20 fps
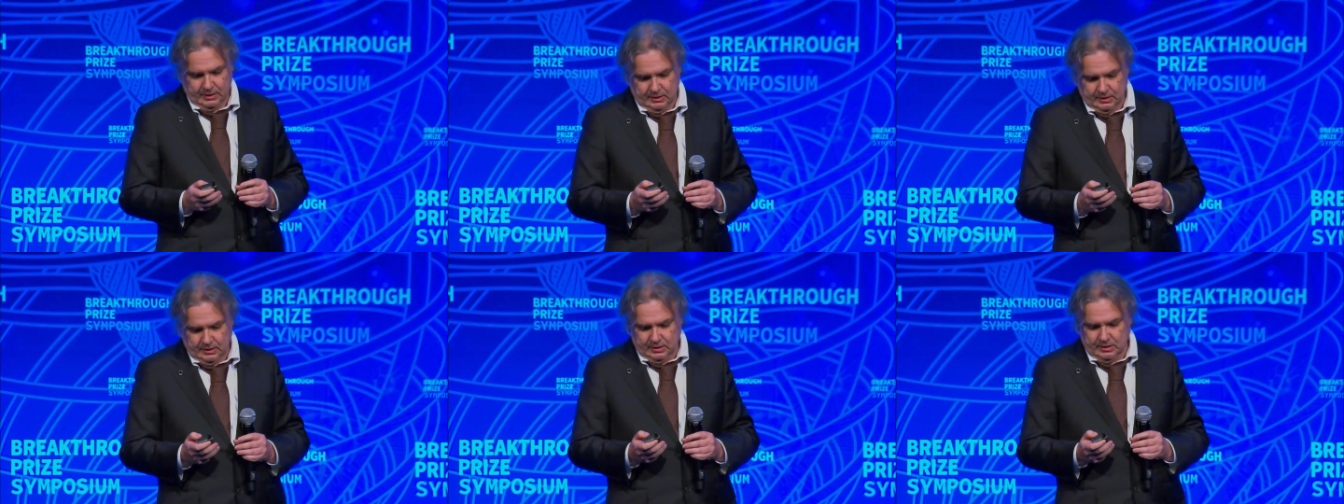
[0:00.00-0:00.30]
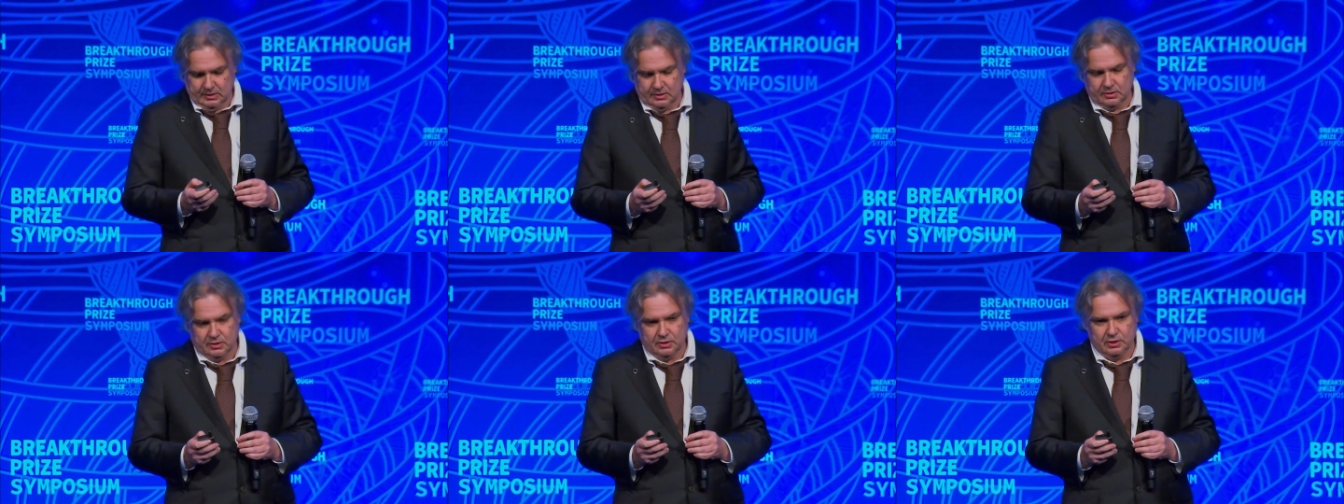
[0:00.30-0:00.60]

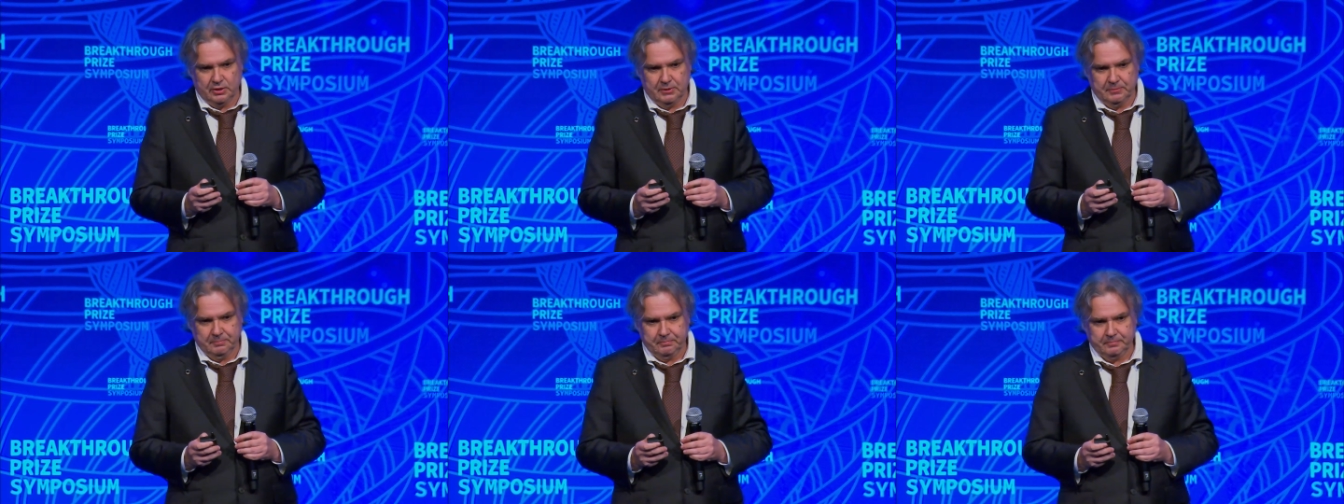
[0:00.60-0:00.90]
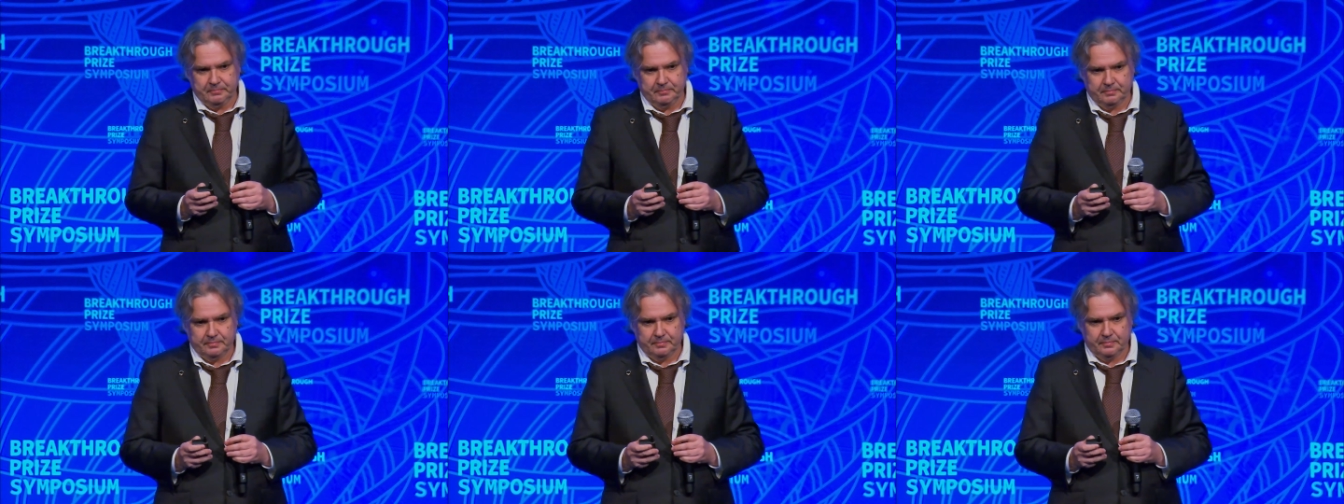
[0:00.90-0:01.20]
and um,
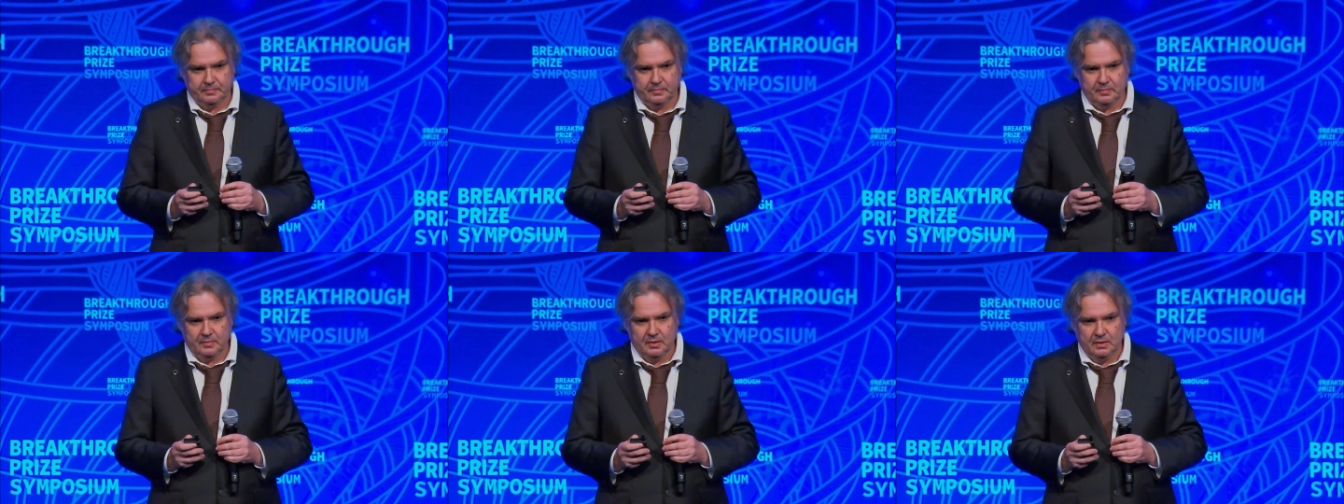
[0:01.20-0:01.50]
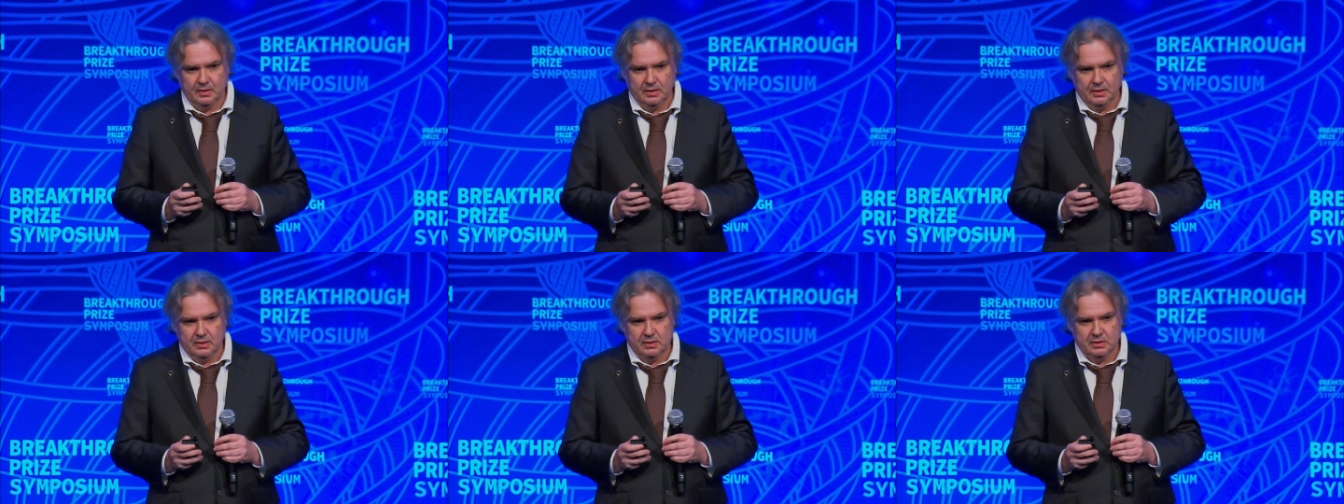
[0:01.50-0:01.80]

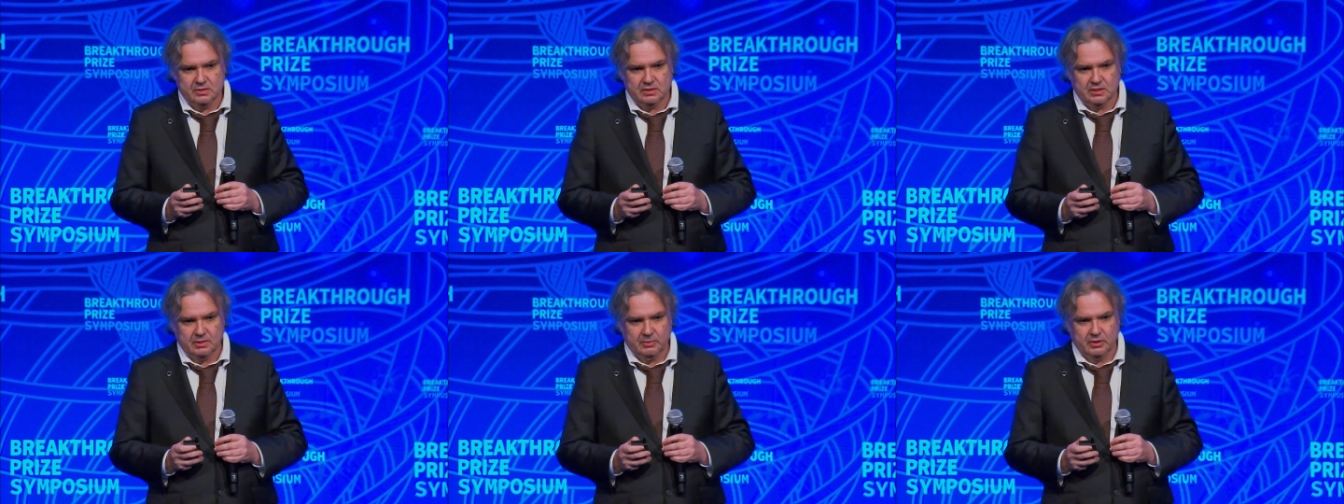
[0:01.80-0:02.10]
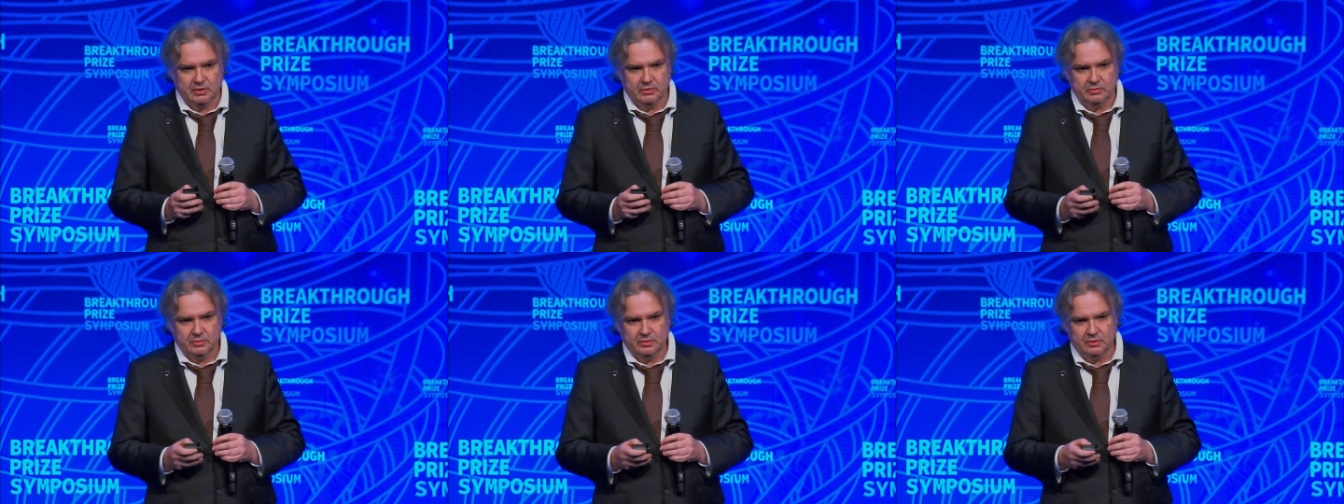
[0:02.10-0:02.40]

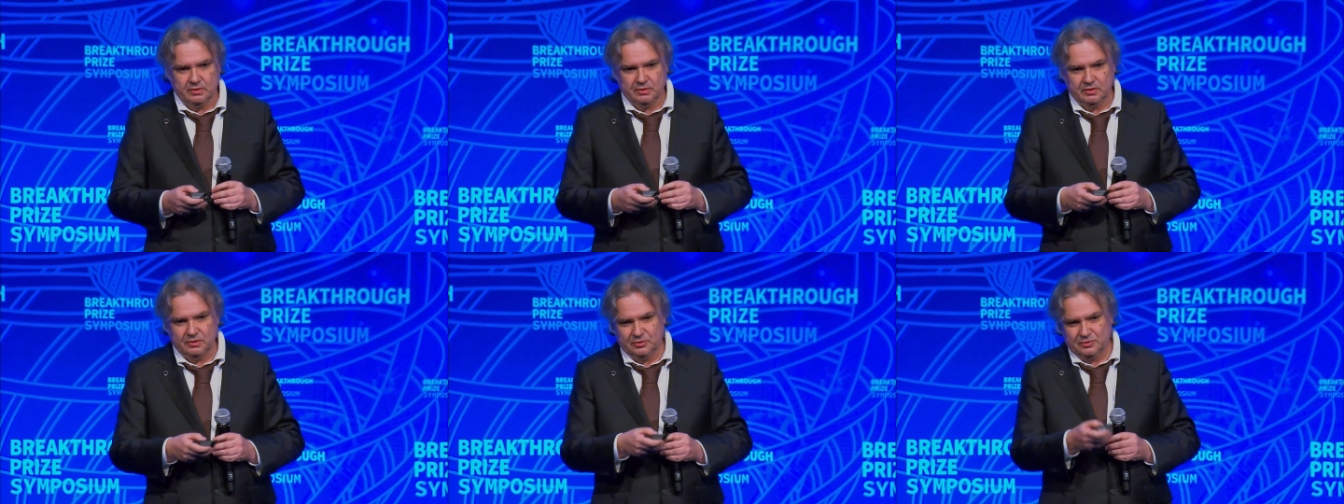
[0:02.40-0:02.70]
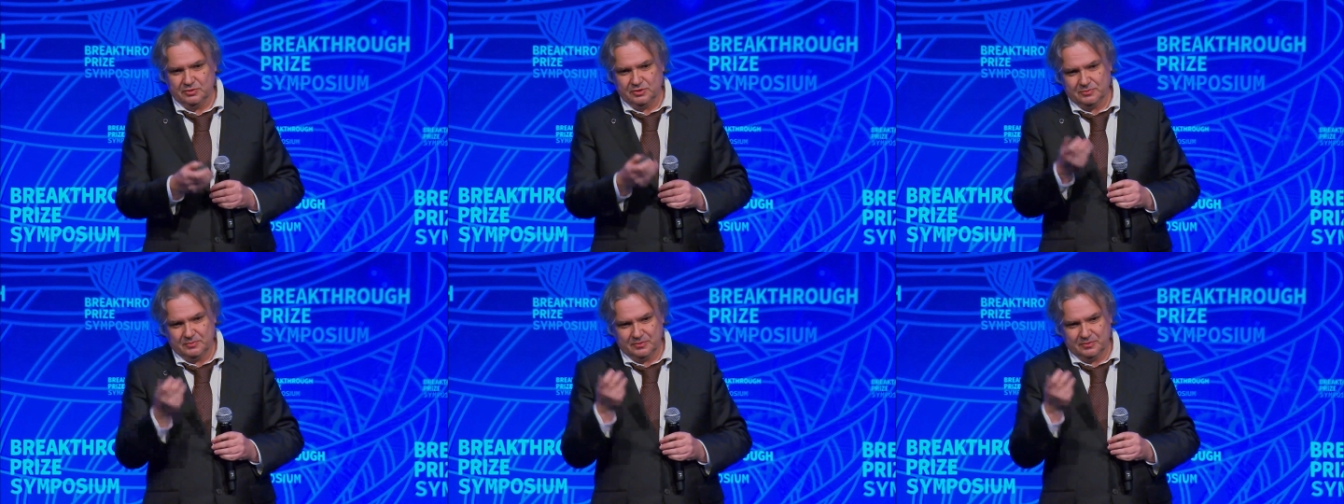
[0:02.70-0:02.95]
somehow you